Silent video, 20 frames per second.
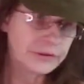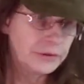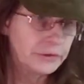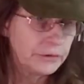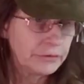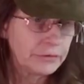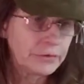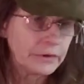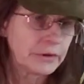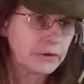
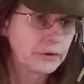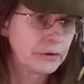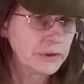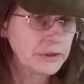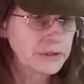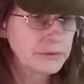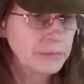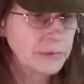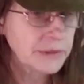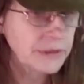to for a
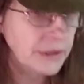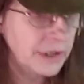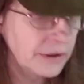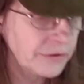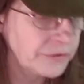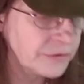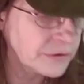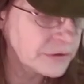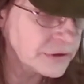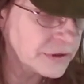Christmas
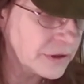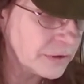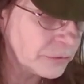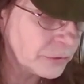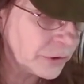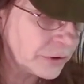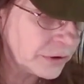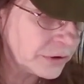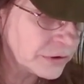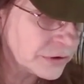gift for
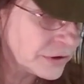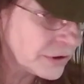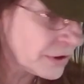someone or